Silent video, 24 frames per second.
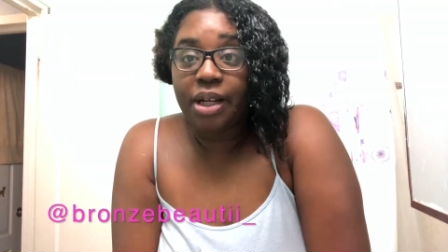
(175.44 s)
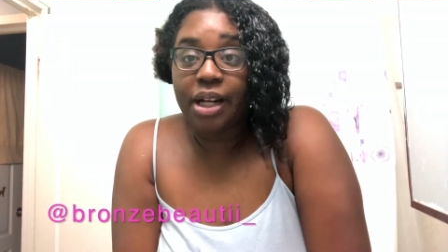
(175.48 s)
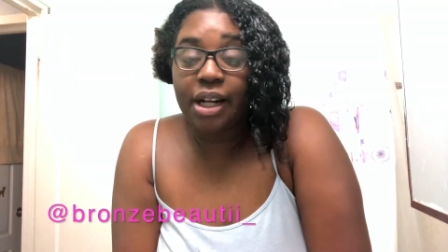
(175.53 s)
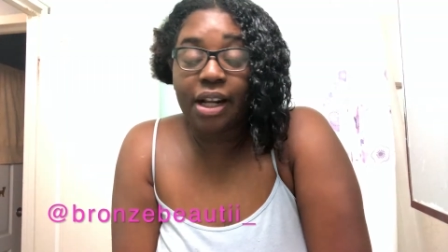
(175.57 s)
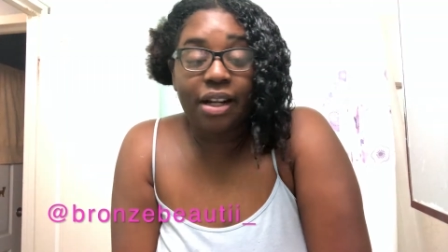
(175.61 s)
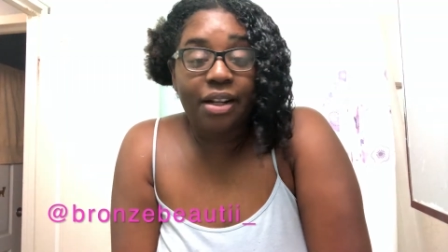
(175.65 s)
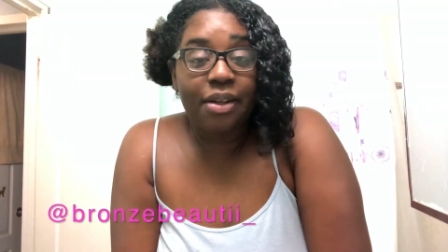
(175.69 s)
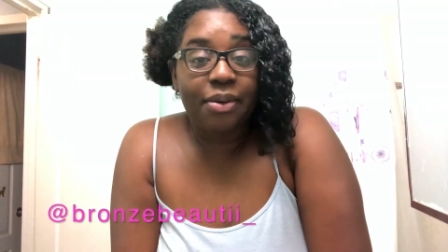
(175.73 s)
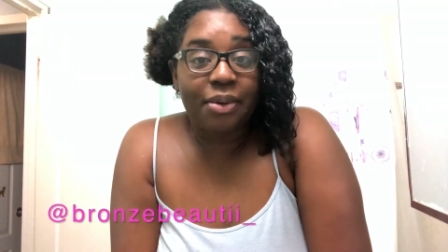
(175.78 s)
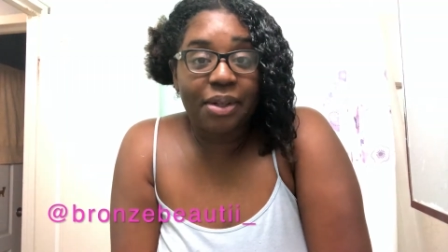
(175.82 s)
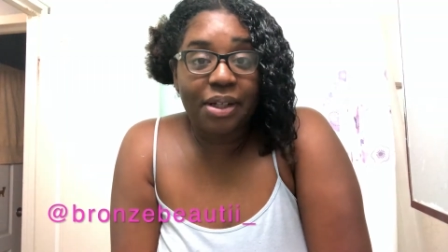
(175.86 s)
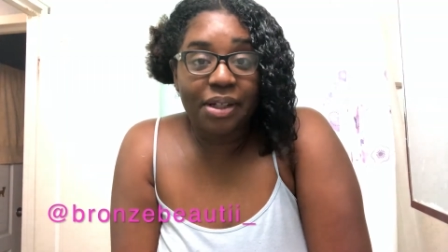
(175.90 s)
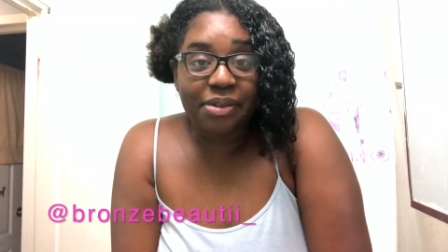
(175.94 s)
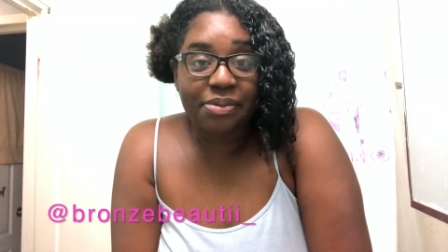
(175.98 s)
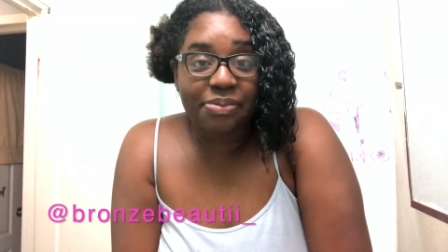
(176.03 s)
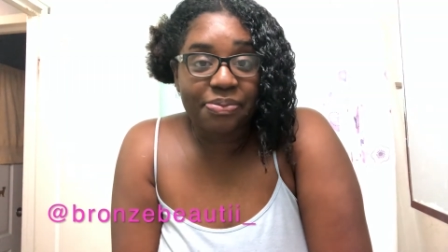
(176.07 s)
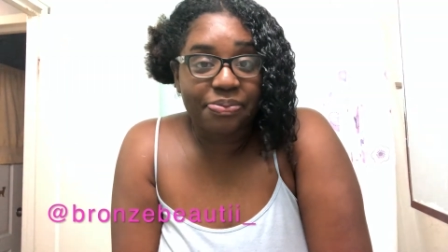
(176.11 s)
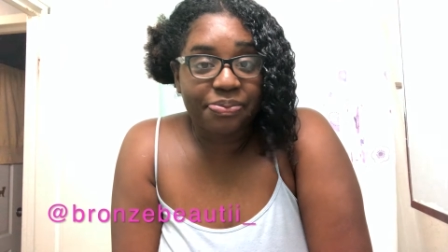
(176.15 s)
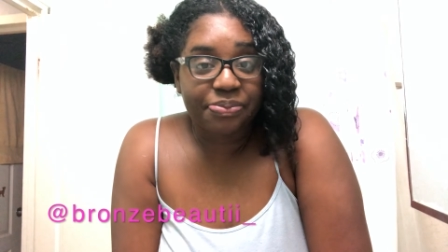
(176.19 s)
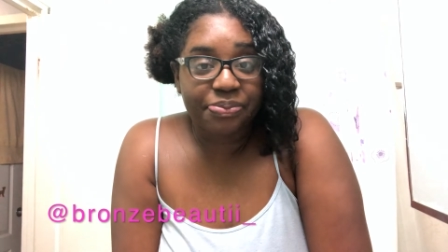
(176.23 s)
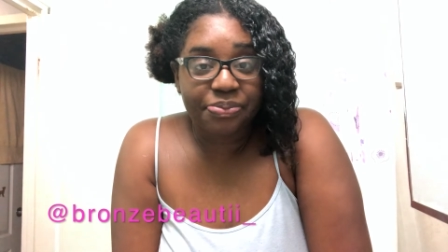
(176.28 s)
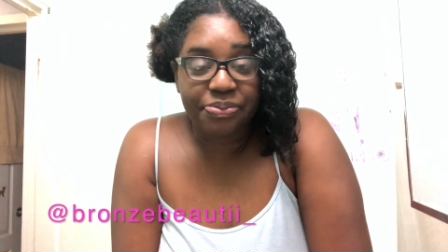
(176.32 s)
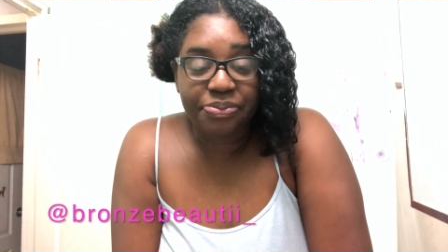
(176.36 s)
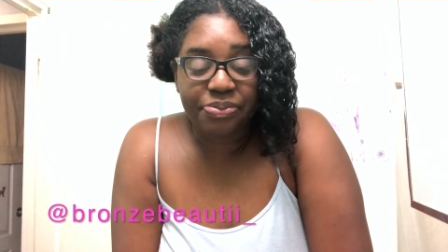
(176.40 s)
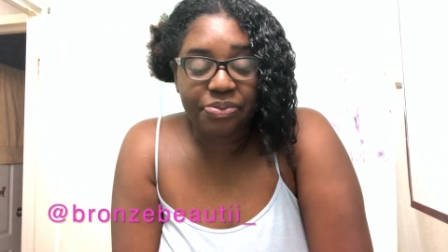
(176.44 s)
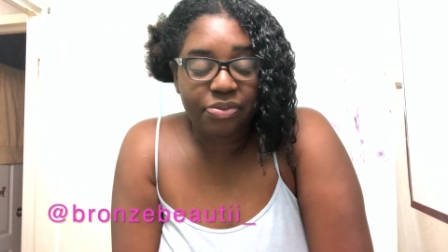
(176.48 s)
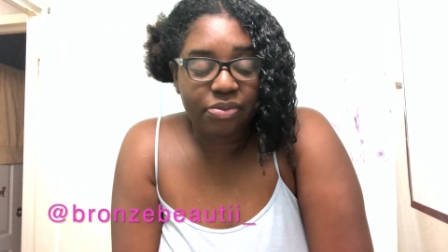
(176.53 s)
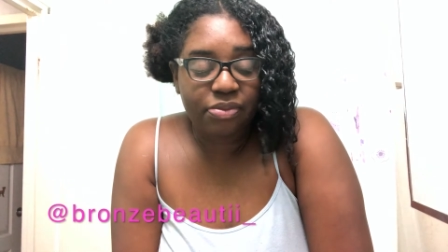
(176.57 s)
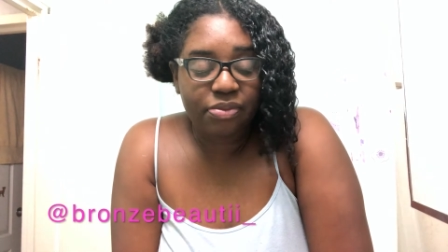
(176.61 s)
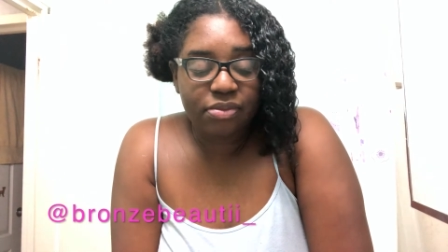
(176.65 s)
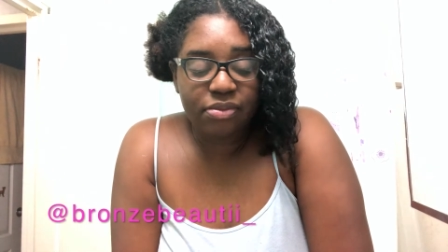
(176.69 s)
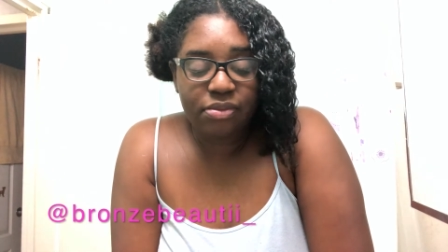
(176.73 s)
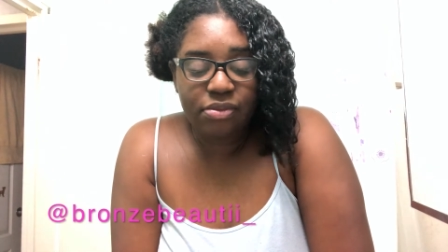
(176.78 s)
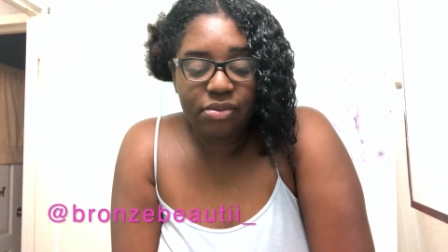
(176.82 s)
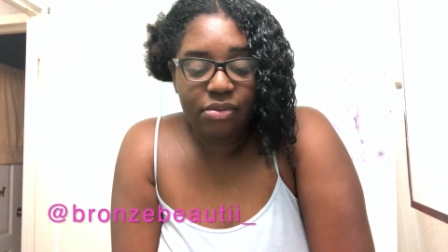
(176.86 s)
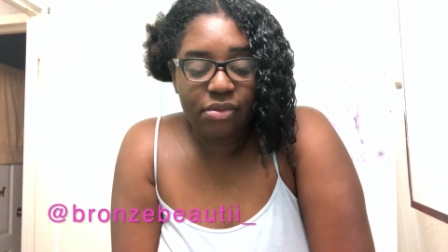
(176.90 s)
anyway,
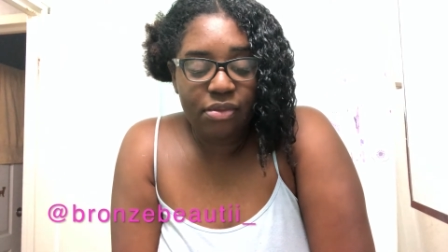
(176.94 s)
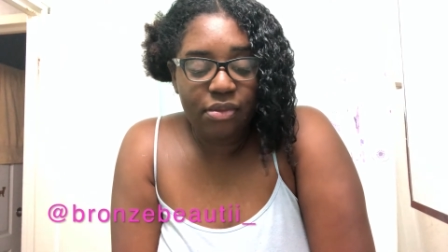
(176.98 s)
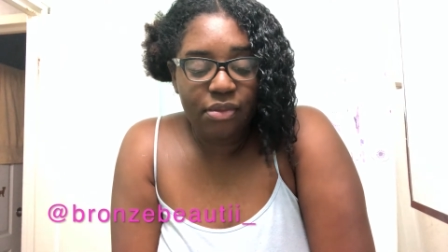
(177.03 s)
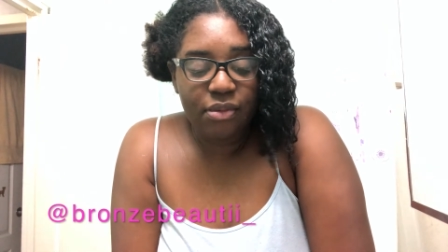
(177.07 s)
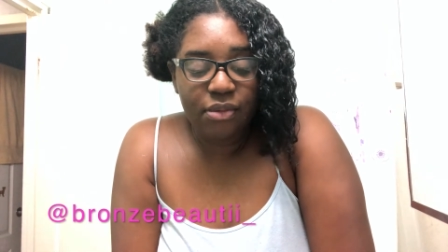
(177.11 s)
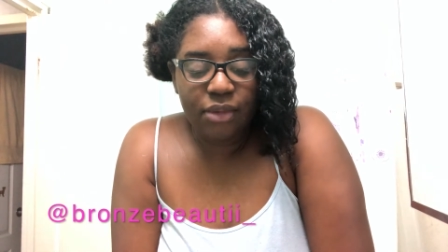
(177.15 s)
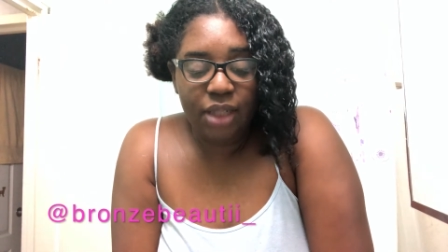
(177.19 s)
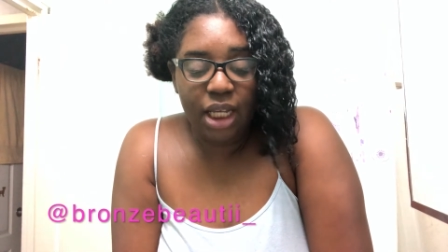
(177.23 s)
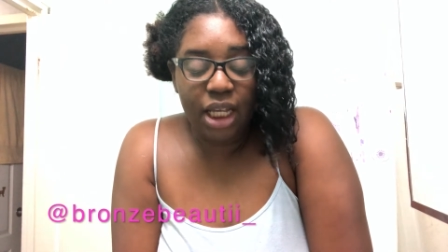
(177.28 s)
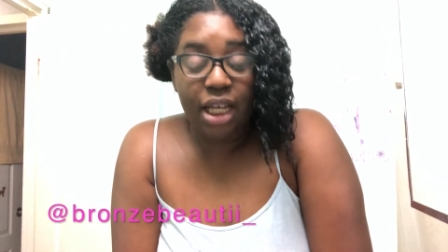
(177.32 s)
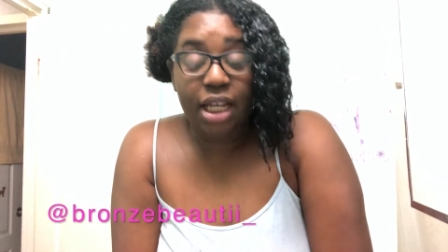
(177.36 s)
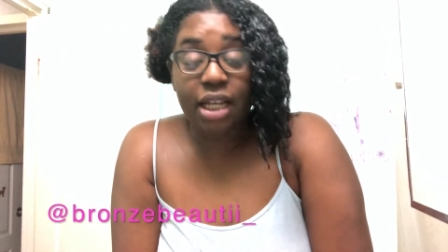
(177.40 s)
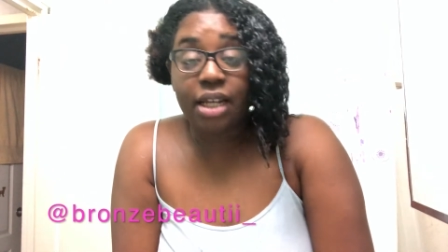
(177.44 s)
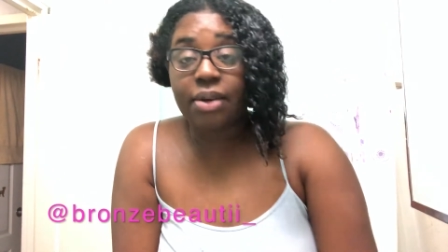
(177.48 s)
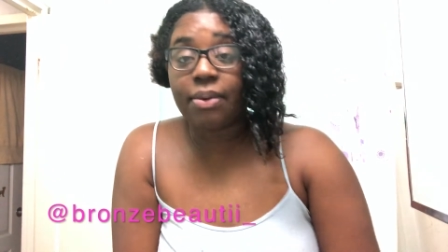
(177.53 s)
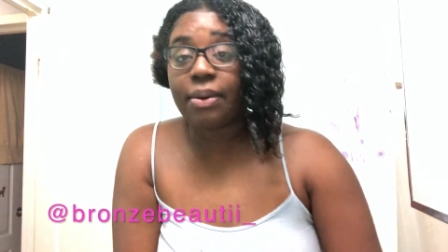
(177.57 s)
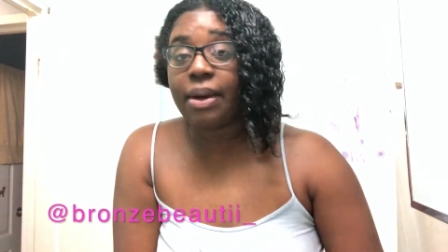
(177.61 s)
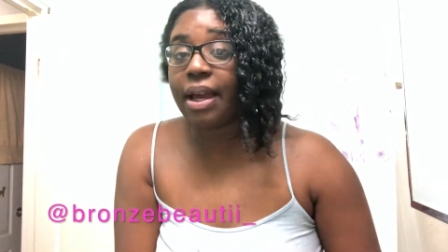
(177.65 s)
anyway,